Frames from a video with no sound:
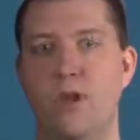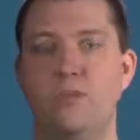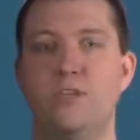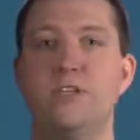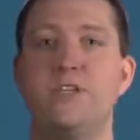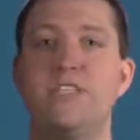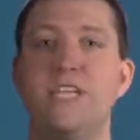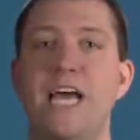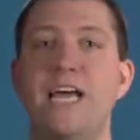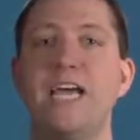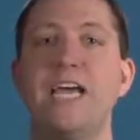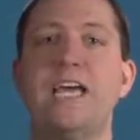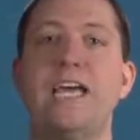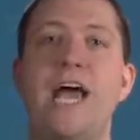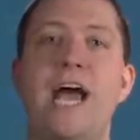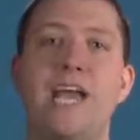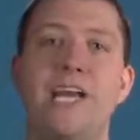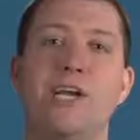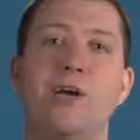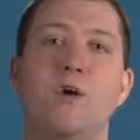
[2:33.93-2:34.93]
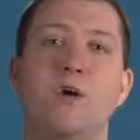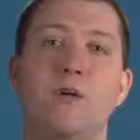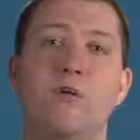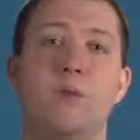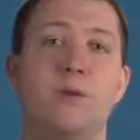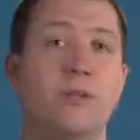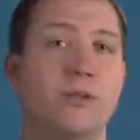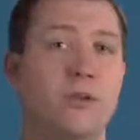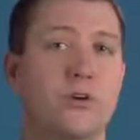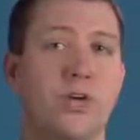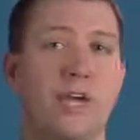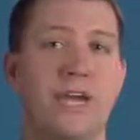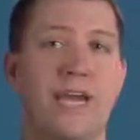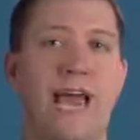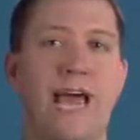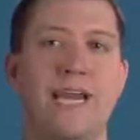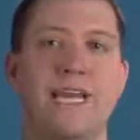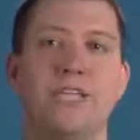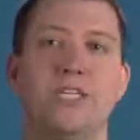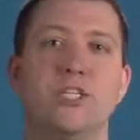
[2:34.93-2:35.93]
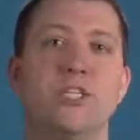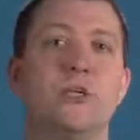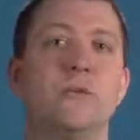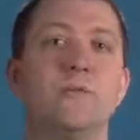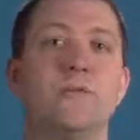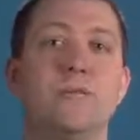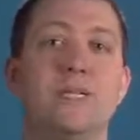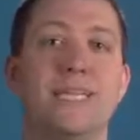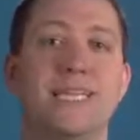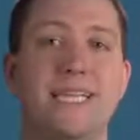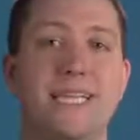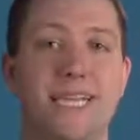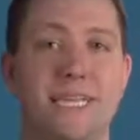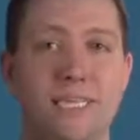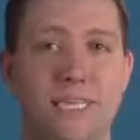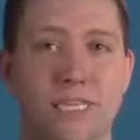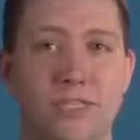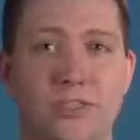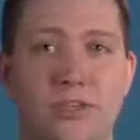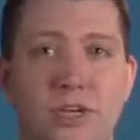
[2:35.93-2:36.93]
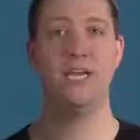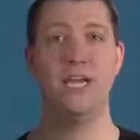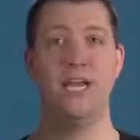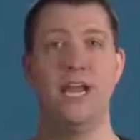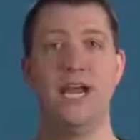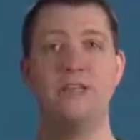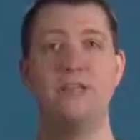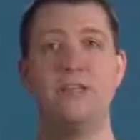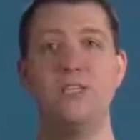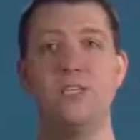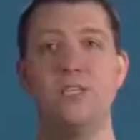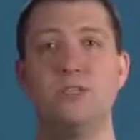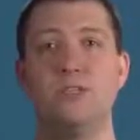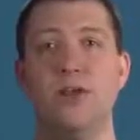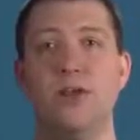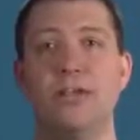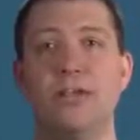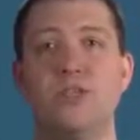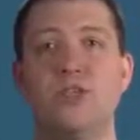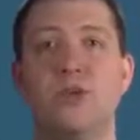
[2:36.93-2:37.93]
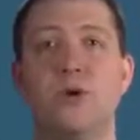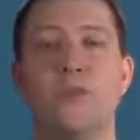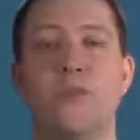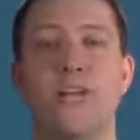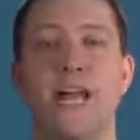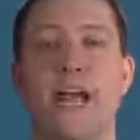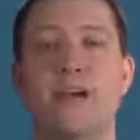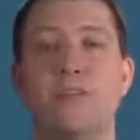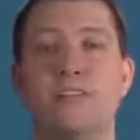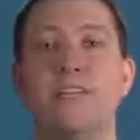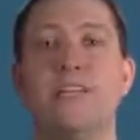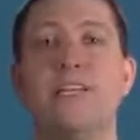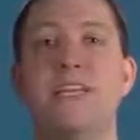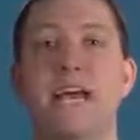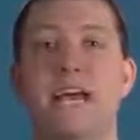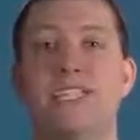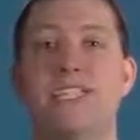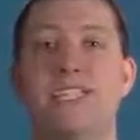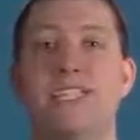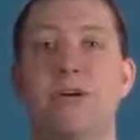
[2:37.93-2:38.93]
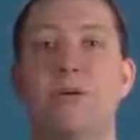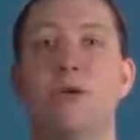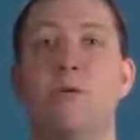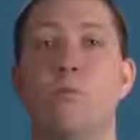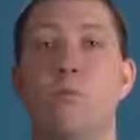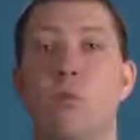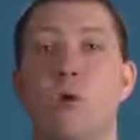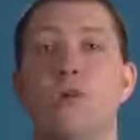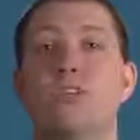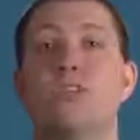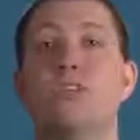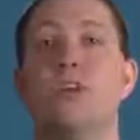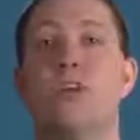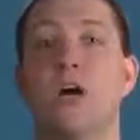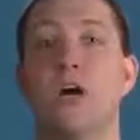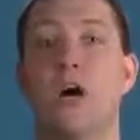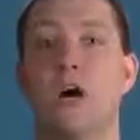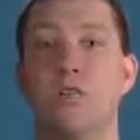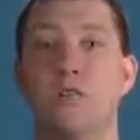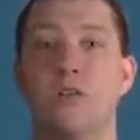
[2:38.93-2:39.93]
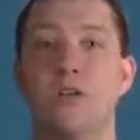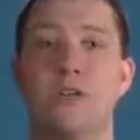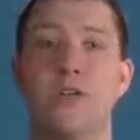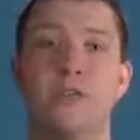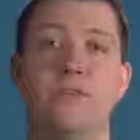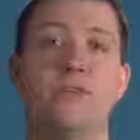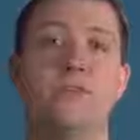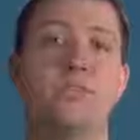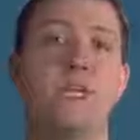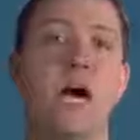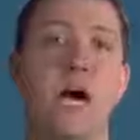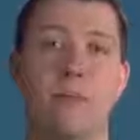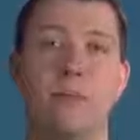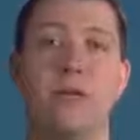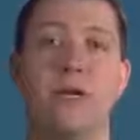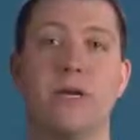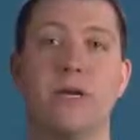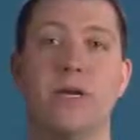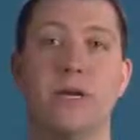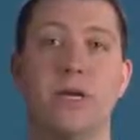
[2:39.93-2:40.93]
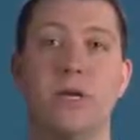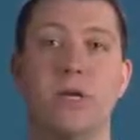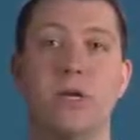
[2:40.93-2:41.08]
The second category we'll be looking at is completeness. And this is making sure that everything necessary was covered in the topic.